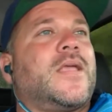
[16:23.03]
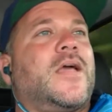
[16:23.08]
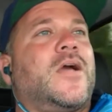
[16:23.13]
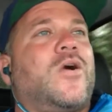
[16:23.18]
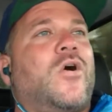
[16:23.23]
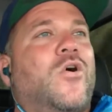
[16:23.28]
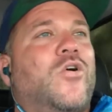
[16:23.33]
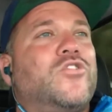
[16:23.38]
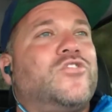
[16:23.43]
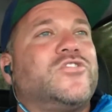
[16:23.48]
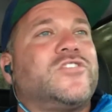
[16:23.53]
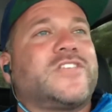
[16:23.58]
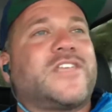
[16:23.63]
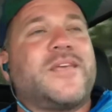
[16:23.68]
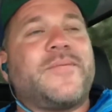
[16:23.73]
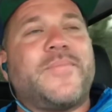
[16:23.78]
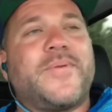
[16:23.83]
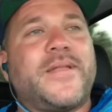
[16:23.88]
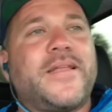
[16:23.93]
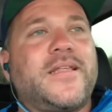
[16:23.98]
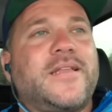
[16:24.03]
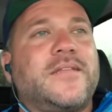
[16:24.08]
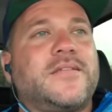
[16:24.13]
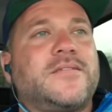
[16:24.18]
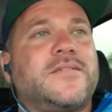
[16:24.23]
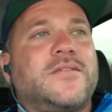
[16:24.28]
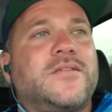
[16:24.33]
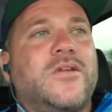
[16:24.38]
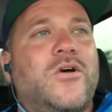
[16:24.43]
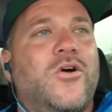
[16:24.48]
Or you're skimping it,
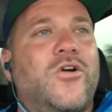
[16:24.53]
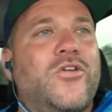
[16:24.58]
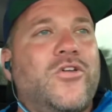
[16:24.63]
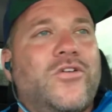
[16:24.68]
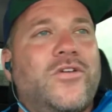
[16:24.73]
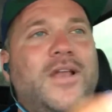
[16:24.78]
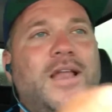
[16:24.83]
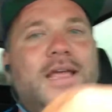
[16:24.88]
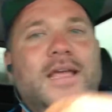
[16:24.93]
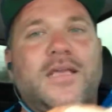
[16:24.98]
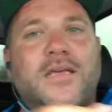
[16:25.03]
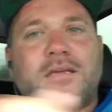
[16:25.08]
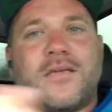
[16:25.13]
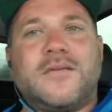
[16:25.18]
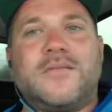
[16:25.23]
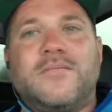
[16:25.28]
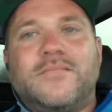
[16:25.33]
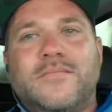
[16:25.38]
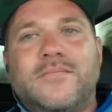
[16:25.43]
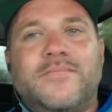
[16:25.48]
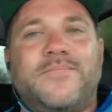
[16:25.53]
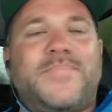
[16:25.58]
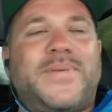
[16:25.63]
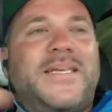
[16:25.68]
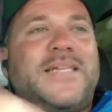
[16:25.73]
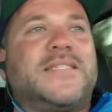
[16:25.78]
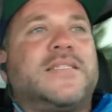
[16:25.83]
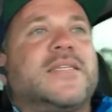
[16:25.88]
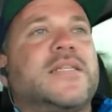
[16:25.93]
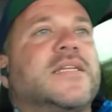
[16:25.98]
or you're like
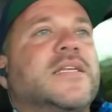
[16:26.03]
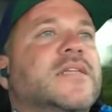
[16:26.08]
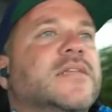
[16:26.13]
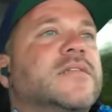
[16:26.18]
piecing it.